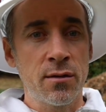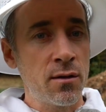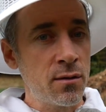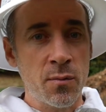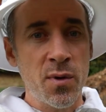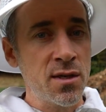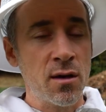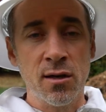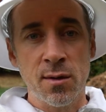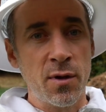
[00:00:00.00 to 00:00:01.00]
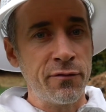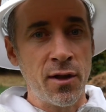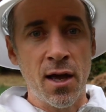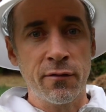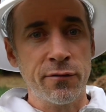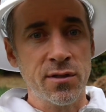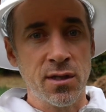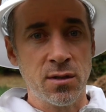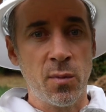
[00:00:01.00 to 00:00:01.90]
The bees aren't going to be flying for 6